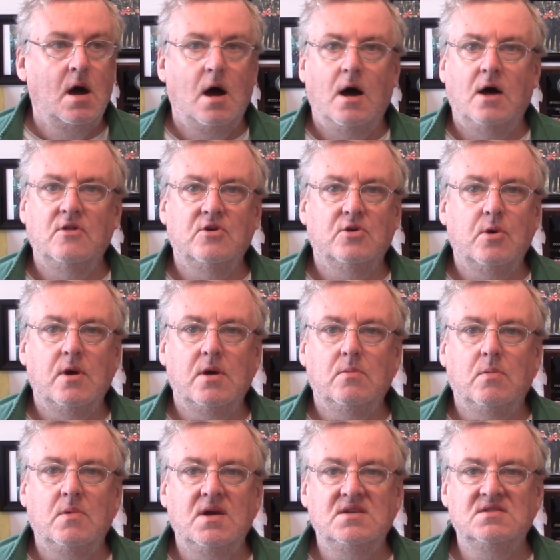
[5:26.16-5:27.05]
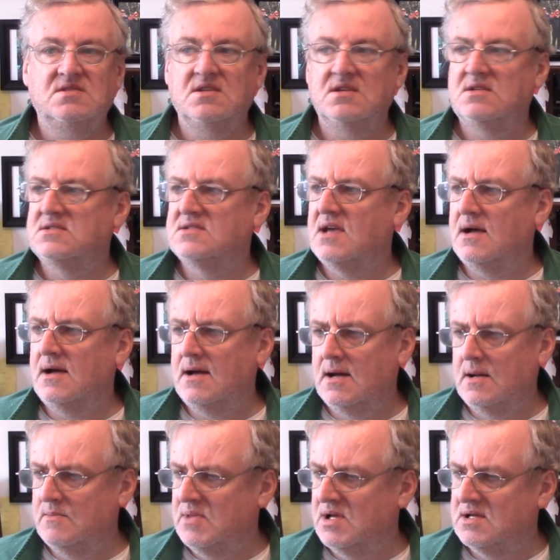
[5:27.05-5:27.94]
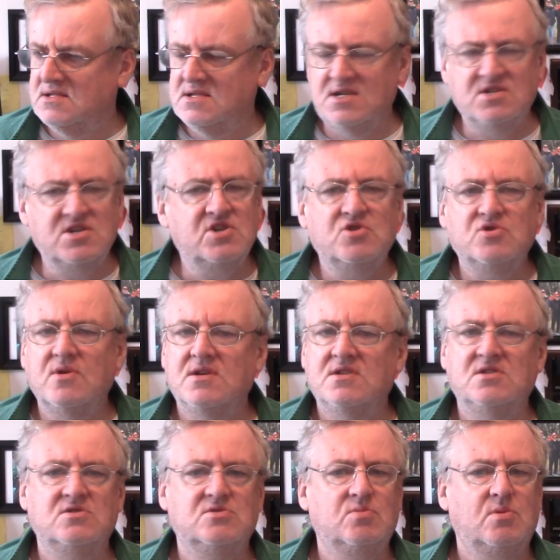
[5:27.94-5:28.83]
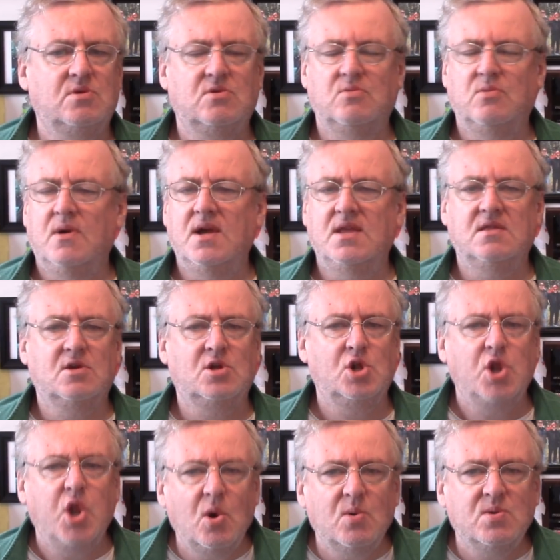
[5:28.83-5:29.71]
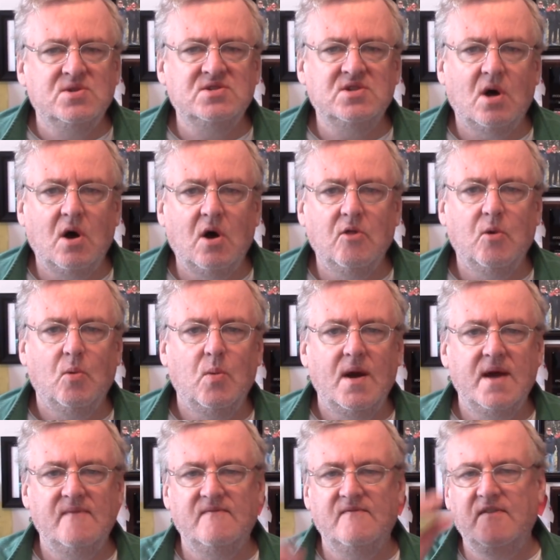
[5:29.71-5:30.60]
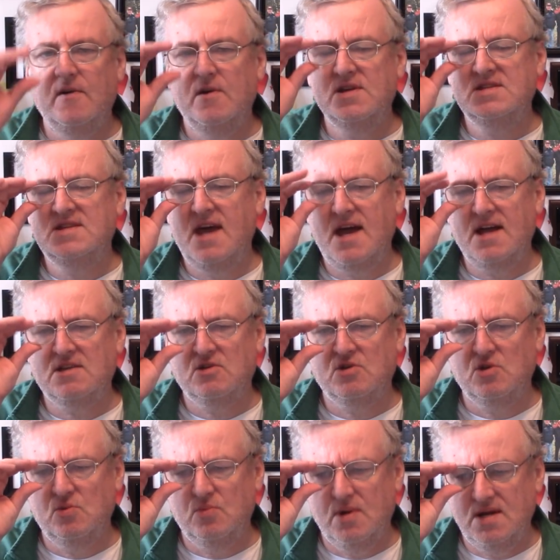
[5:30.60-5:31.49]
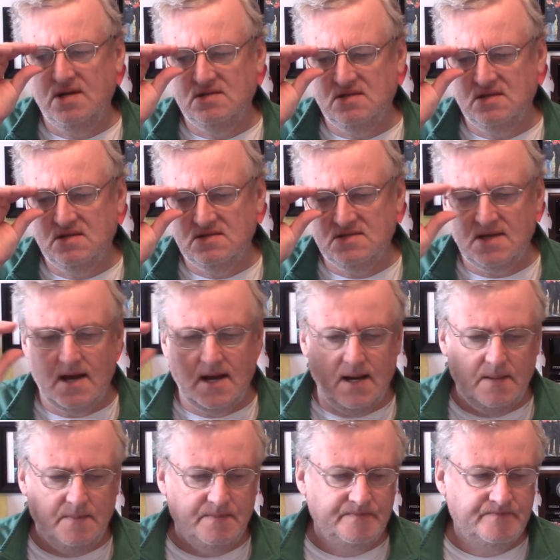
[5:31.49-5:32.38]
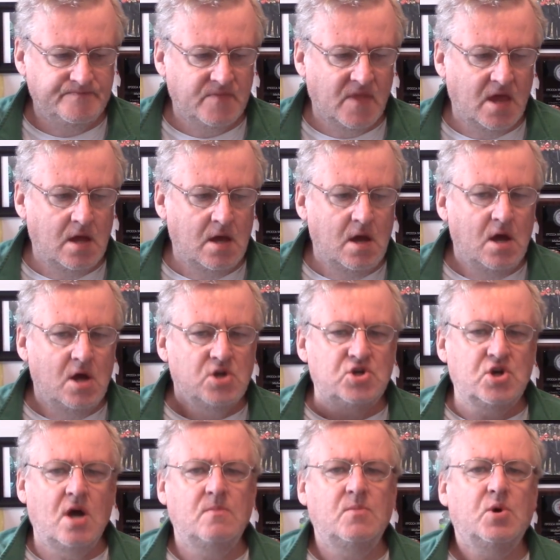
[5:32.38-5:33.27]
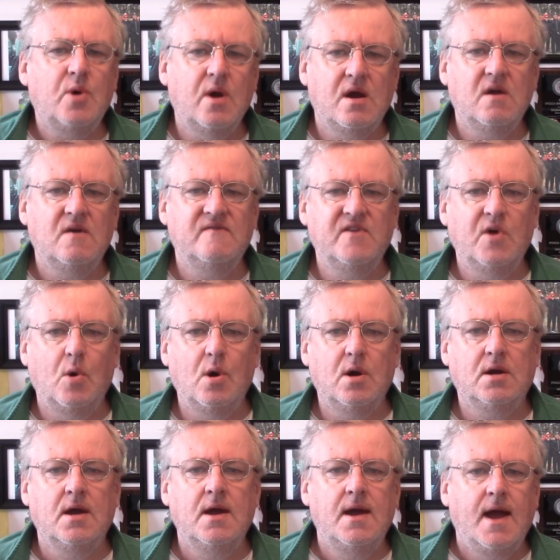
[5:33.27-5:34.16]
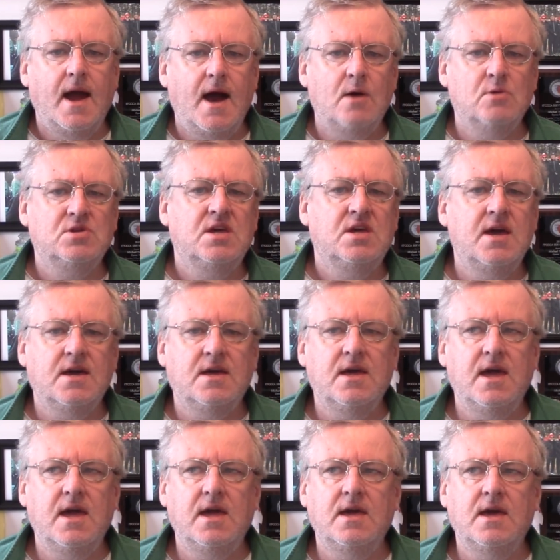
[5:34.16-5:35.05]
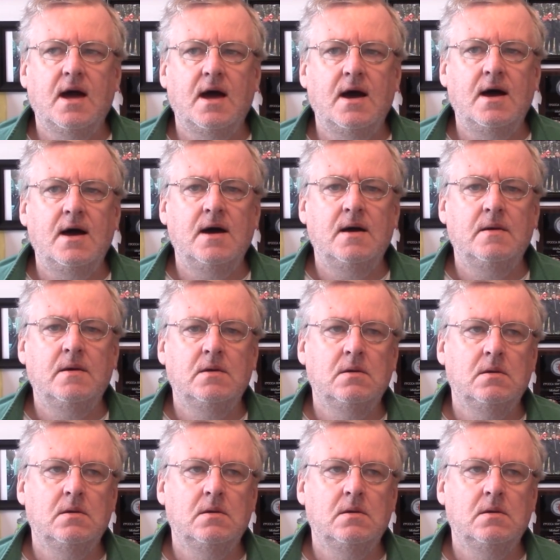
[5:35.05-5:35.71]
Other great races, um, distance races were great, close all the way, very tactical races. Um, Sean McGregor of York outkicking, uh,